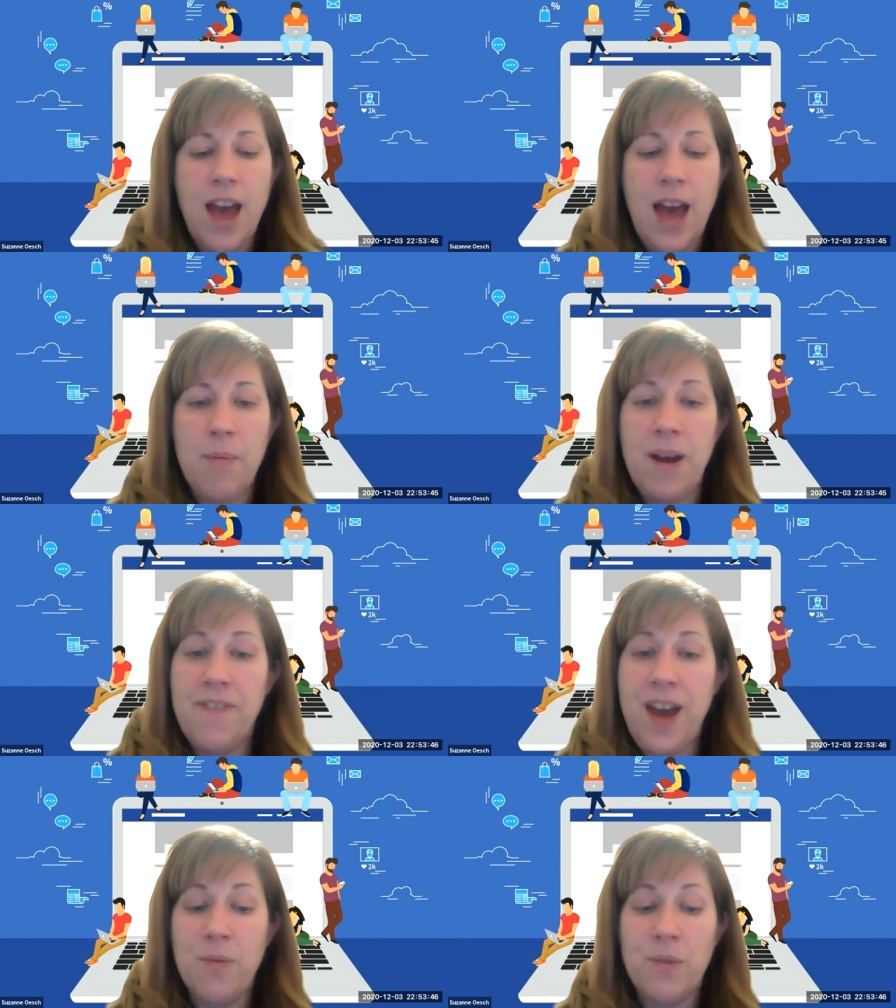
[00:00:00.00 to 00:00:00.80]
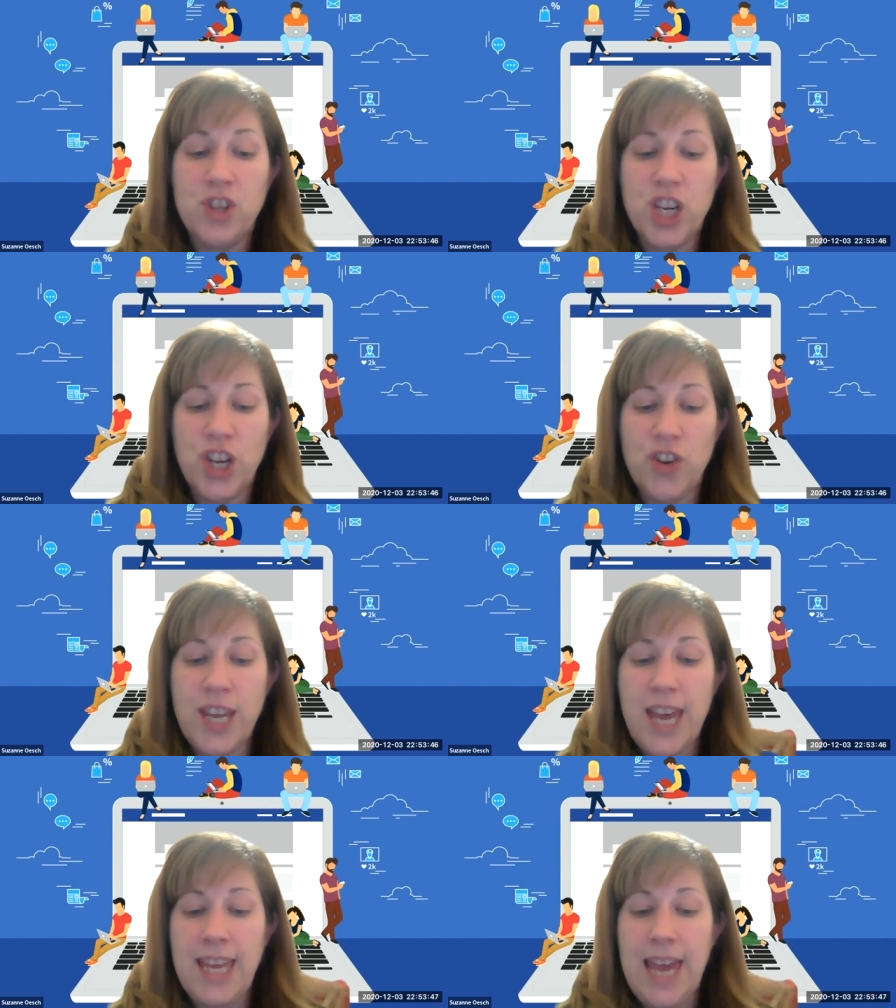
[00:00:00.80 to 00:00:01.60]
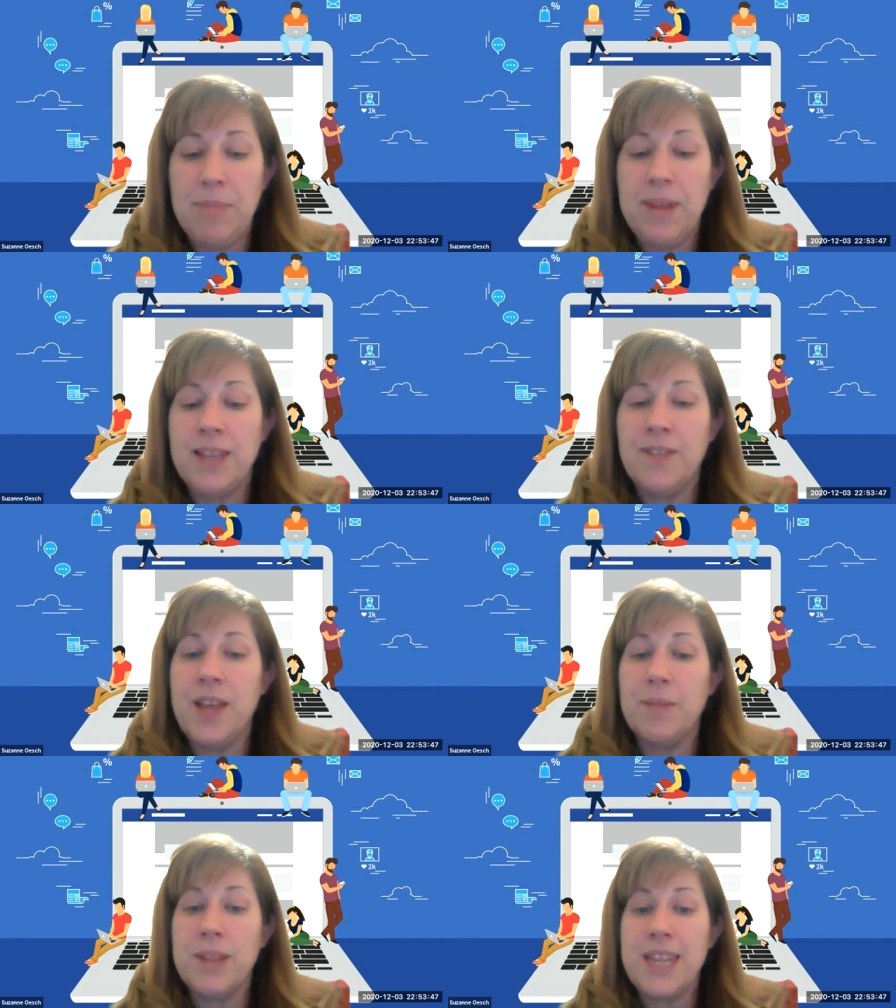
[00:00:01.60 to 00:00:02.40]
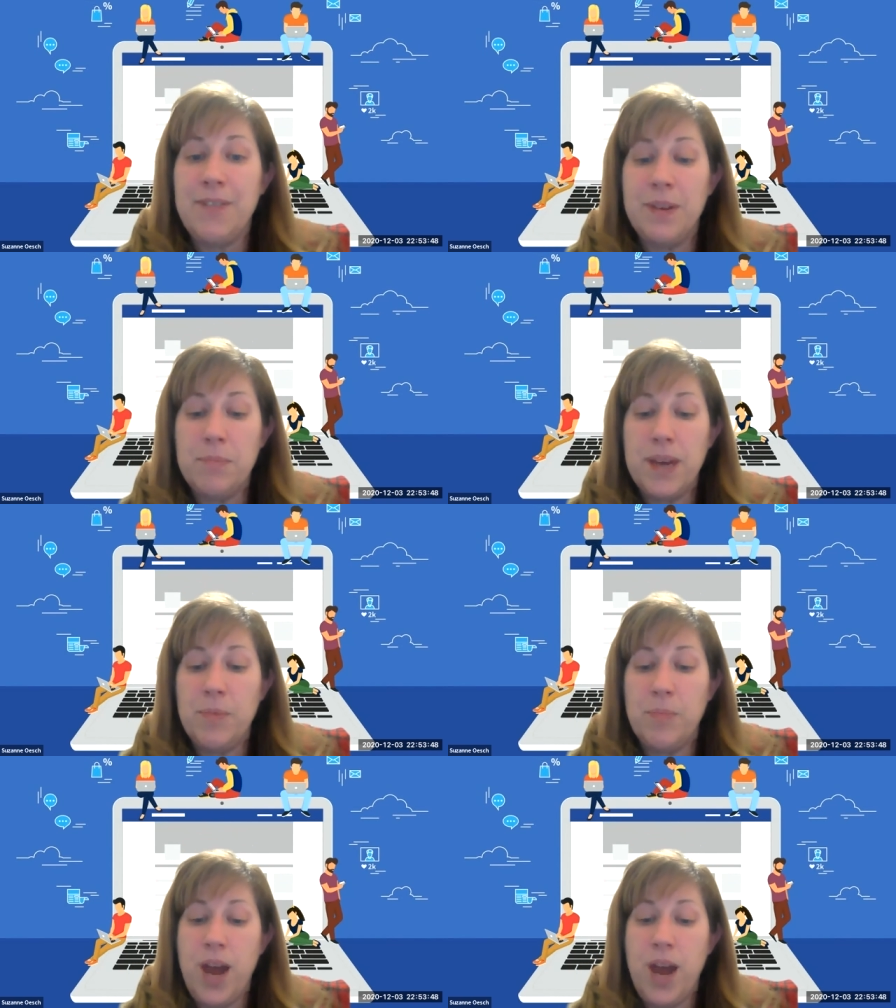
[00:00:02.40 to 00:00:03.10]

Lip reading: I found was Chickering and Gamson developed 7 best